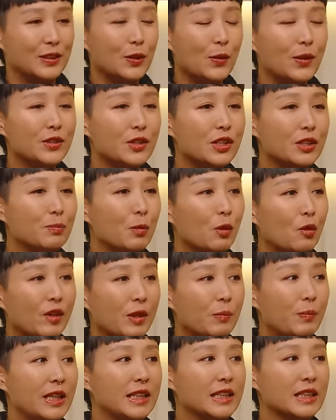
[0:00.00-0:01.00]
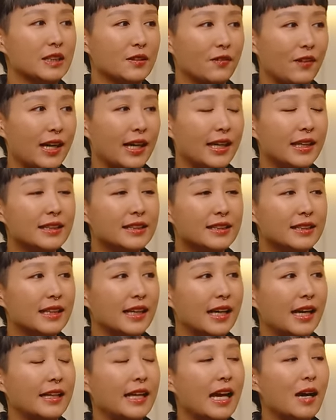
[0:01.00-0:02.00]
So it's just moving pieces of ice
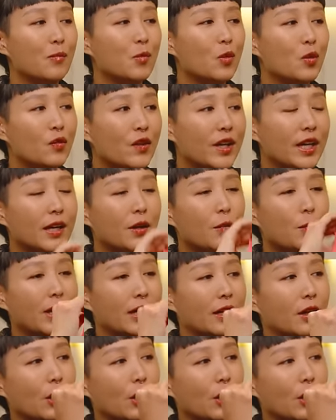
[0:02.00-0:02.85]
that are moving when the